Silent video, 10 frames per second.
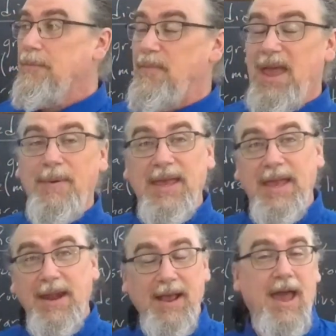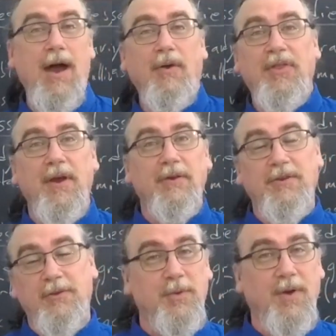Maybe getting out there,
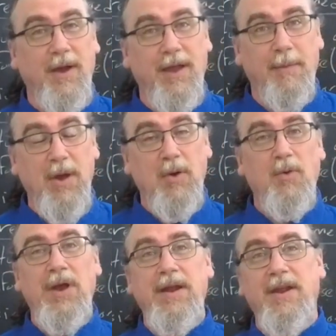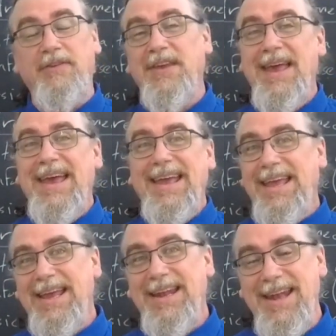since we're talking about greenness,
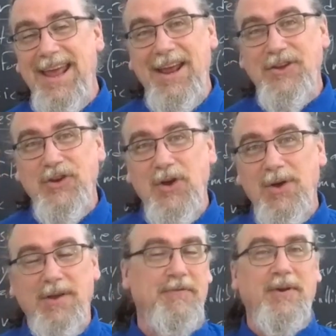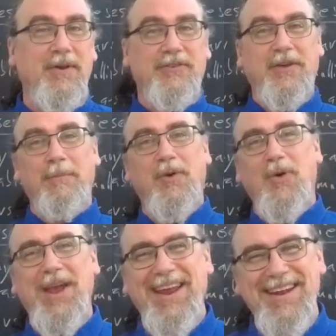in nature, if there is some
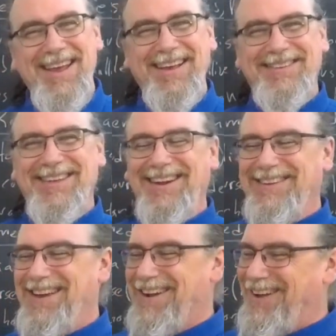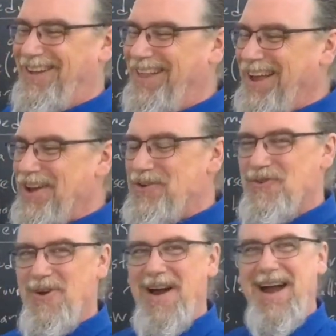greenness and it's not all
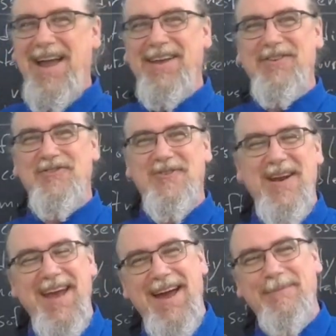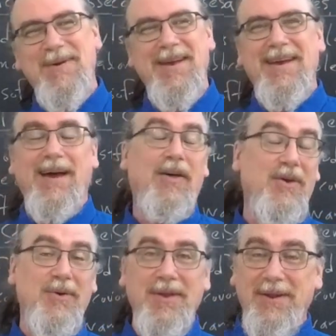dry and drab,
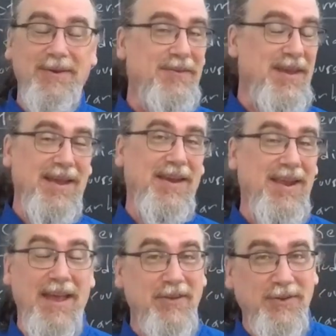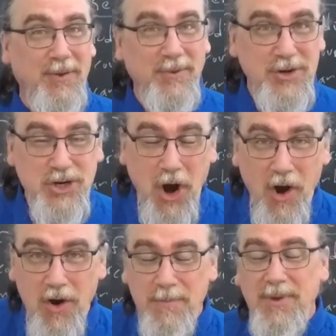although, that can have its own
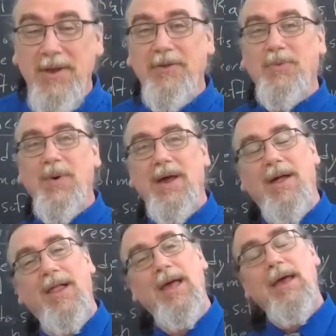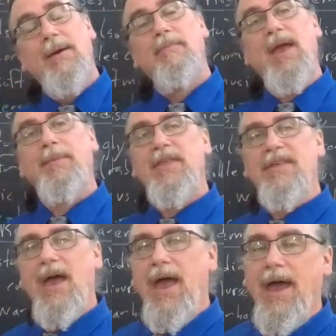charm as well, maybe
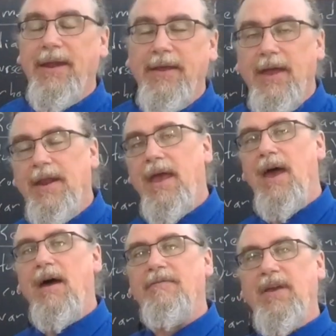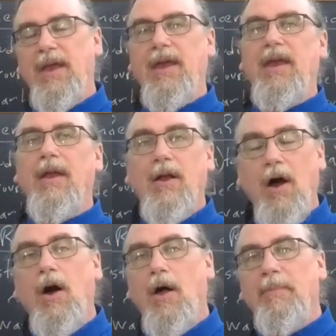that can have a
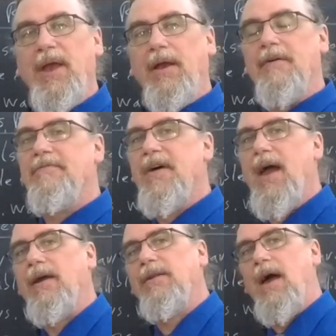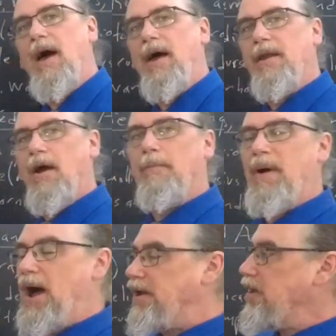calming effect on our
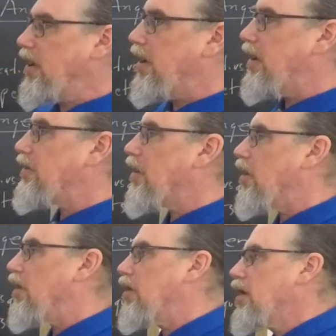body and our